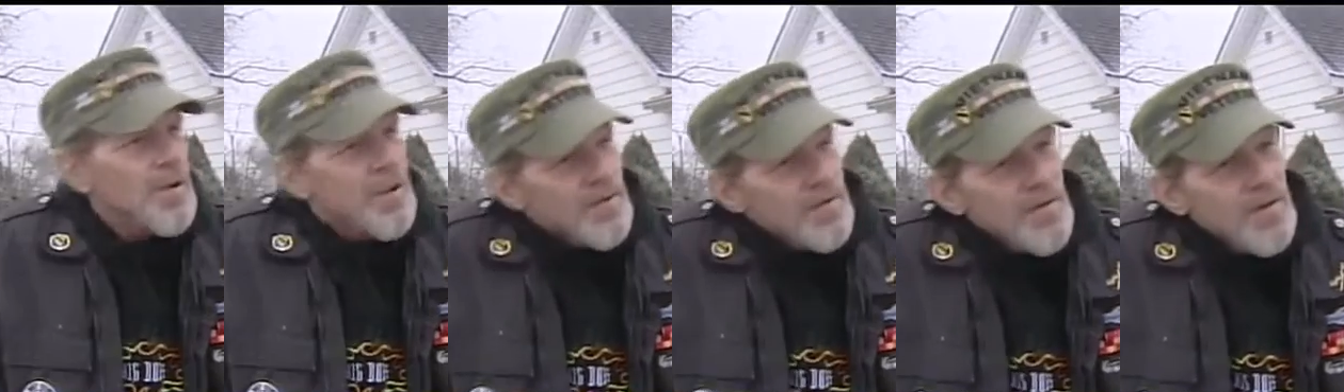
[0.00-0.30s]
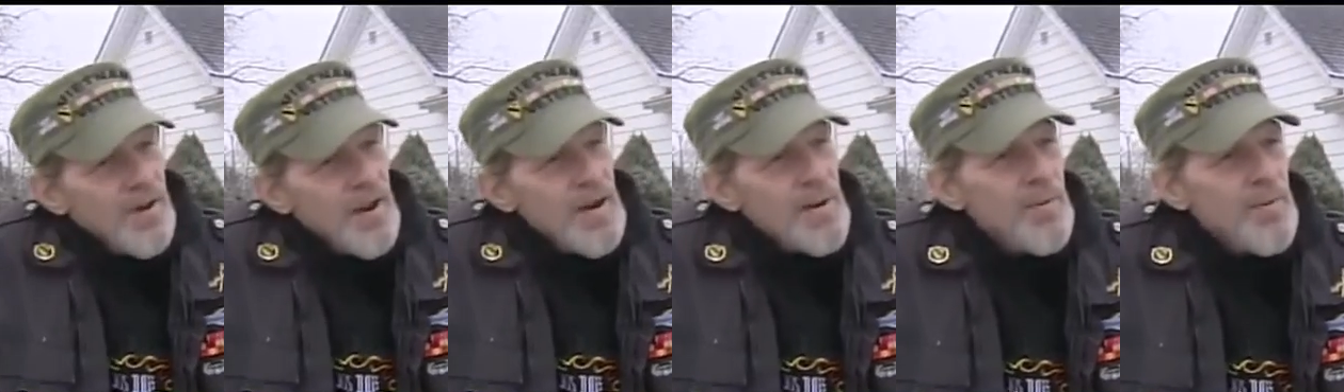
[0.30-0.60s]

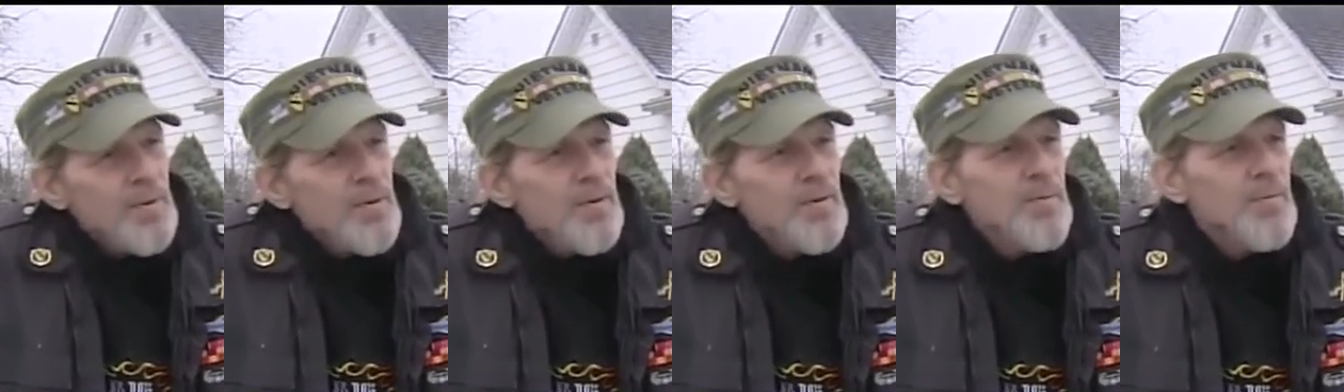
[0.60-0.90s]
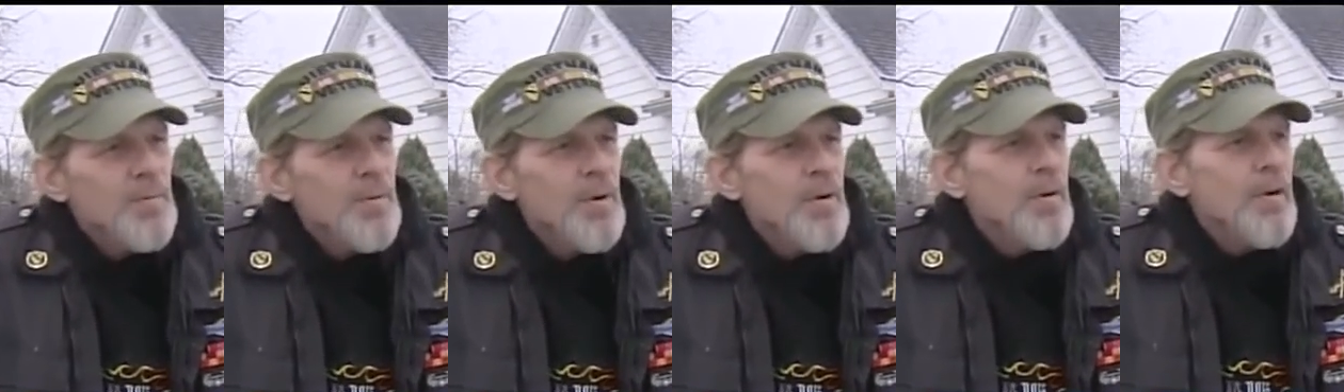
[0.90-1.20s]
get the
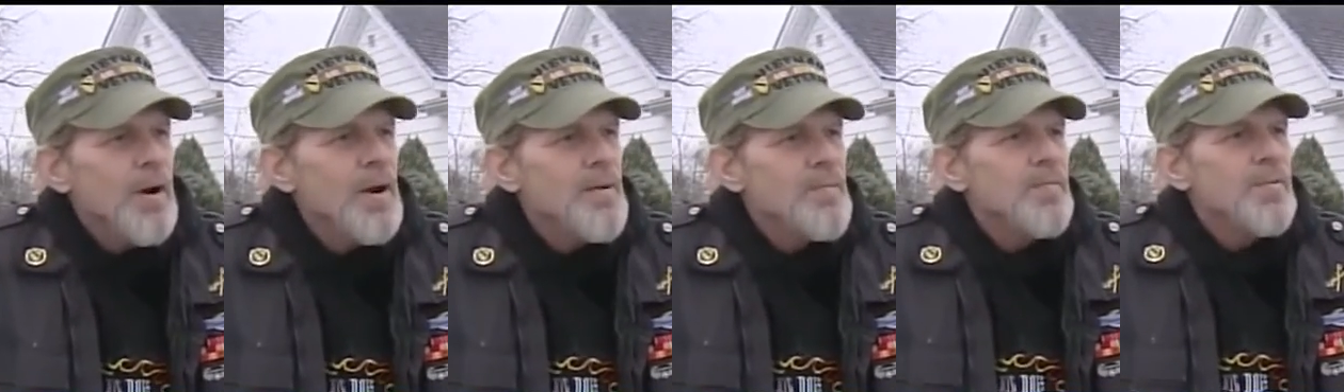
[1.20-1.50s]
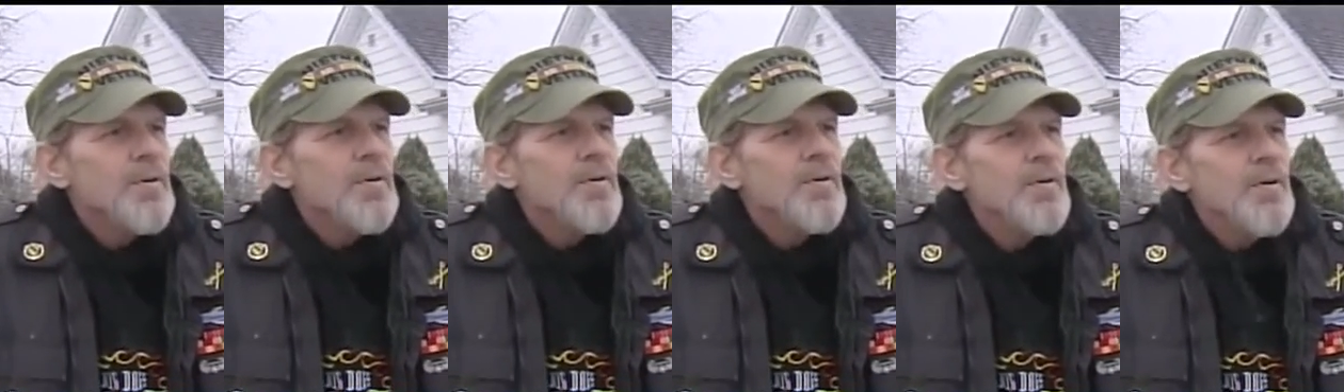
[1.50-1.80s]
neighborhood
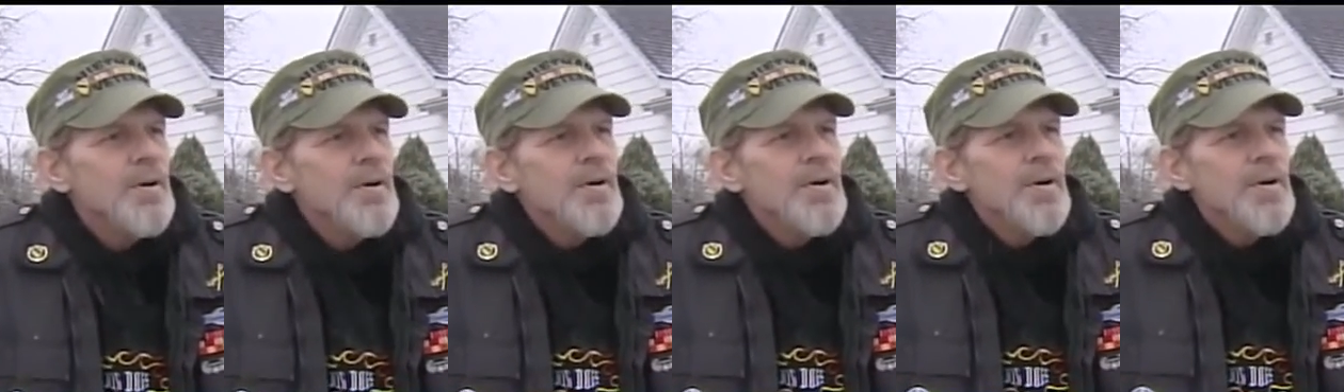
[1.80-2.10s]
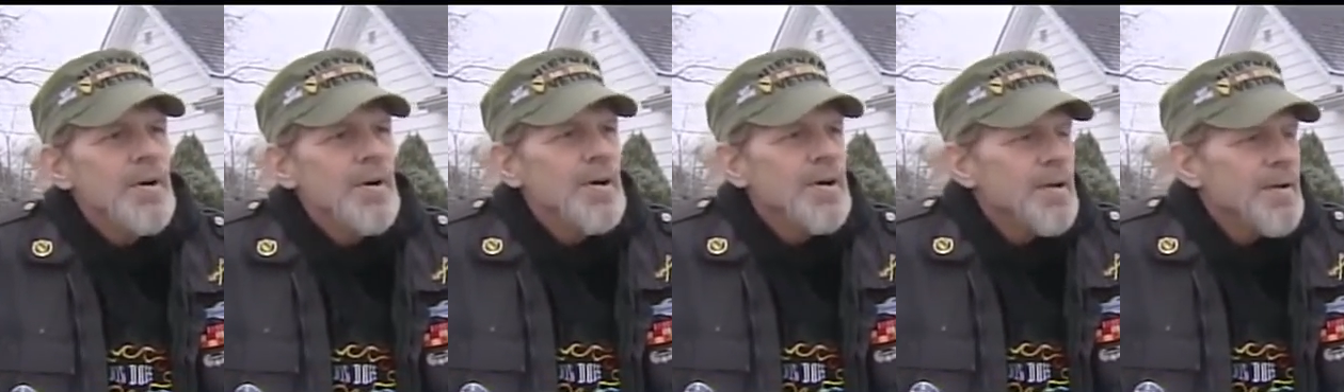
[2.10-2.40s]
programs
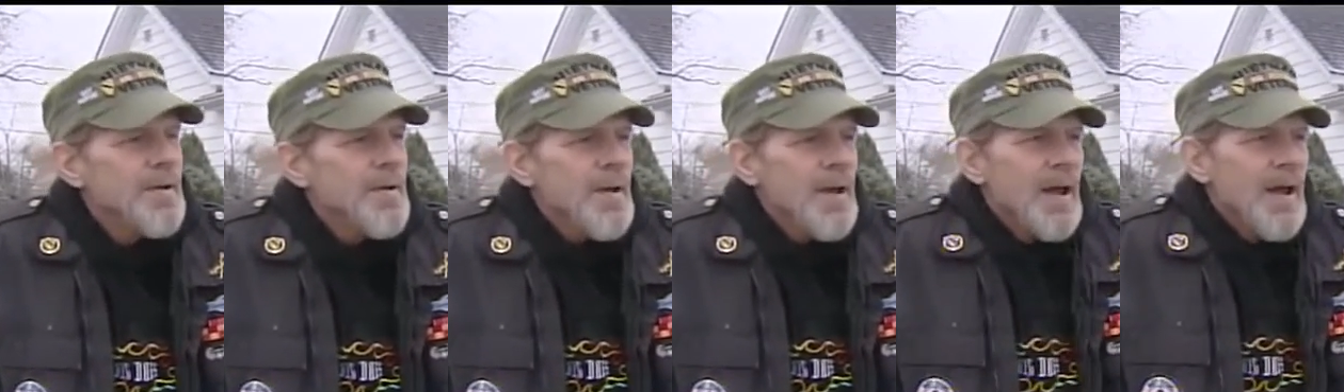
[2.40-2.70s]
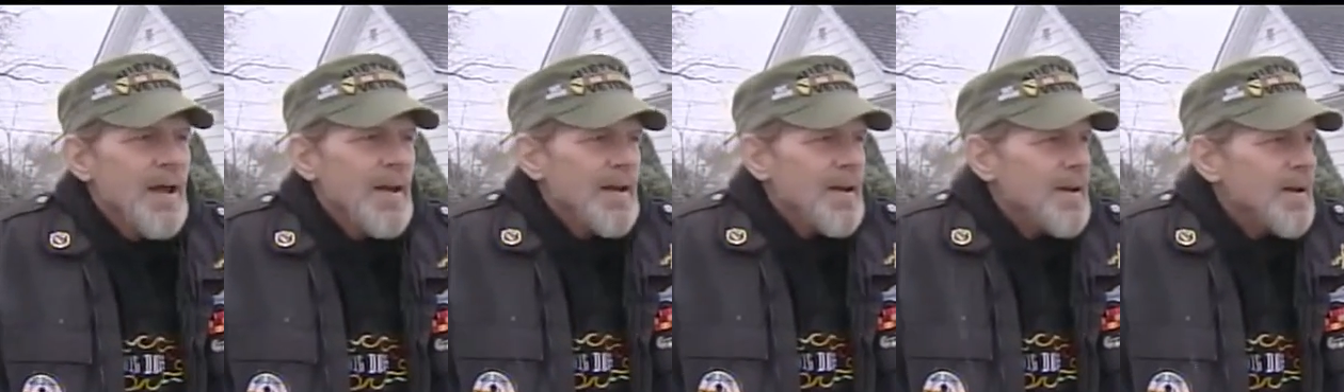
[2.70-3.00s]
going
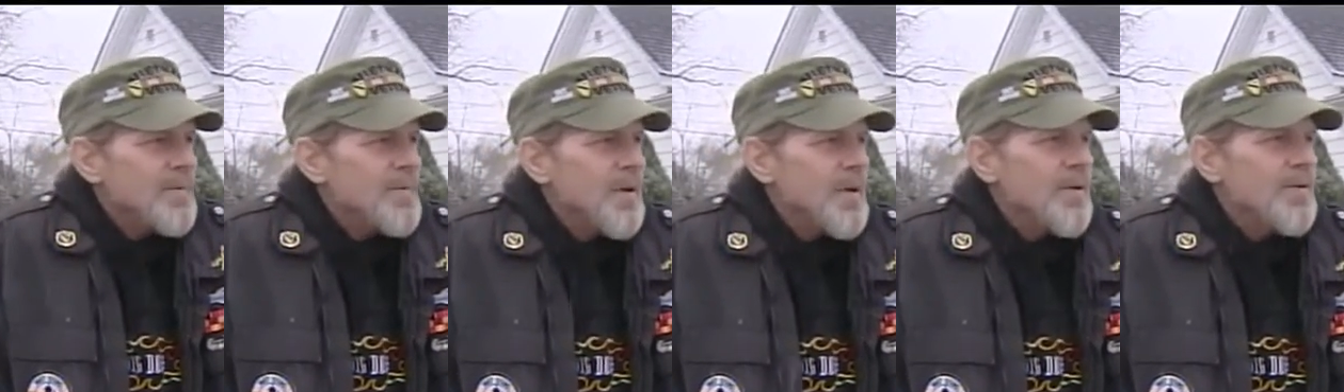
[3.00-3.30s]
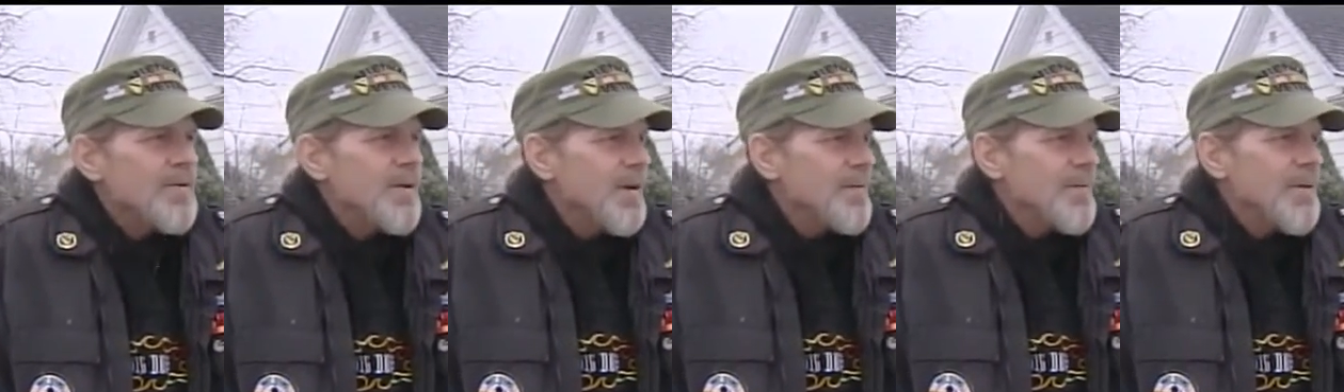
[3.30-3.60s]
and to come
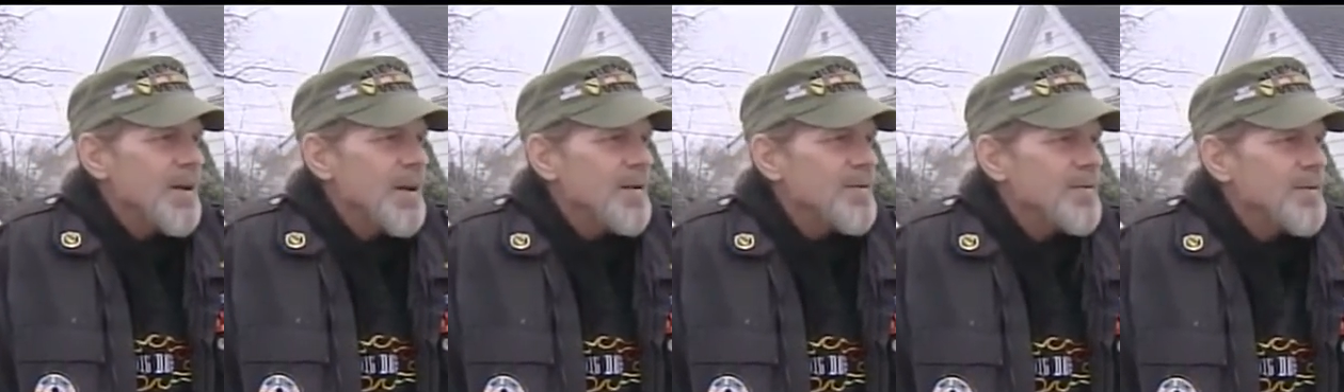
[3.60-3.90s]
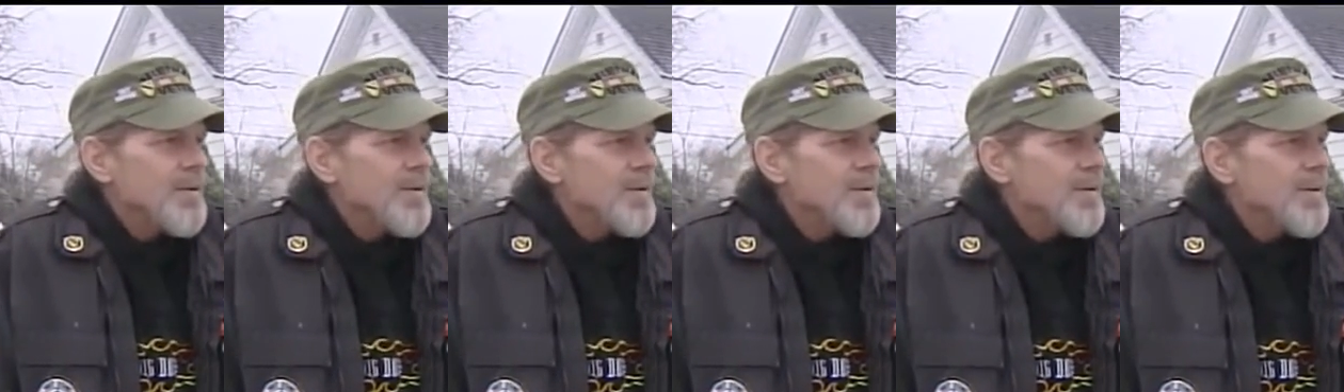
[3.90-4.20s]
in I mean,
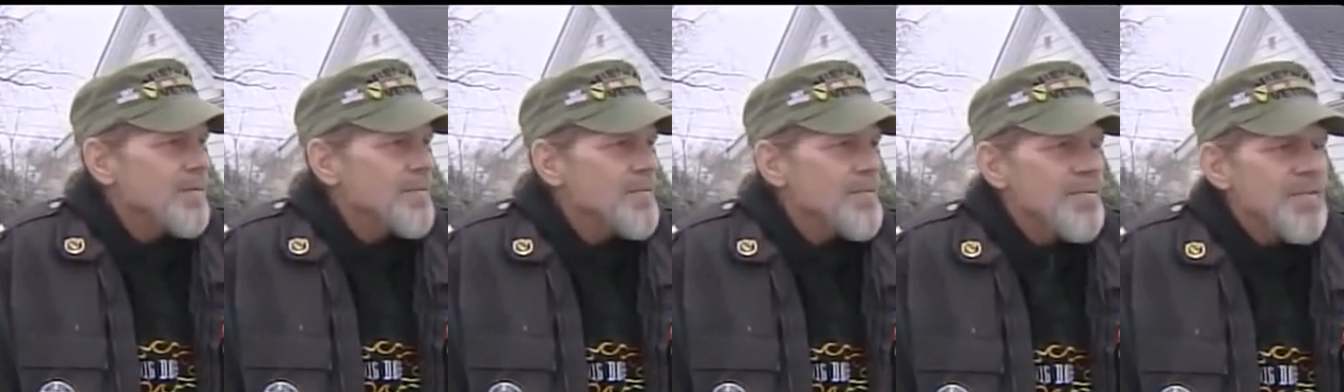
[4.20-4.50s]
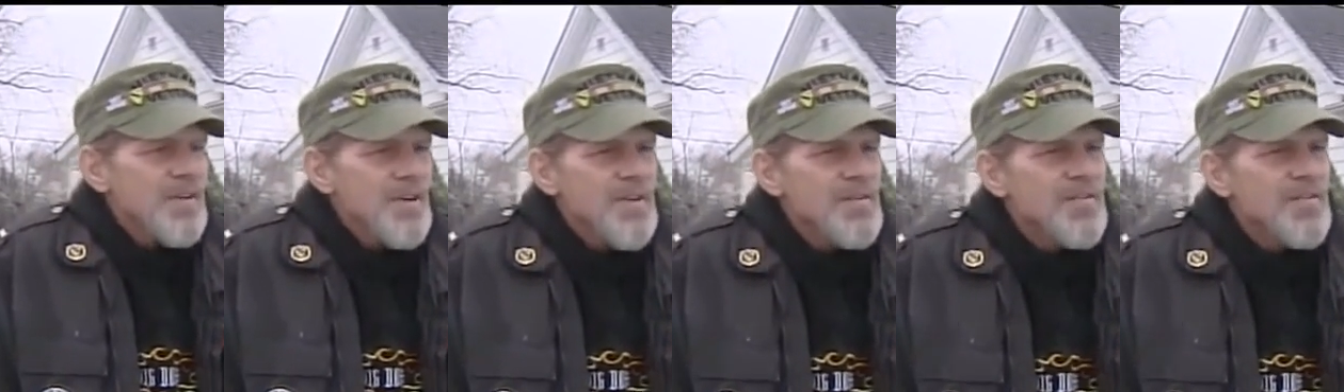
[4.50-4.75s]
it, uh, was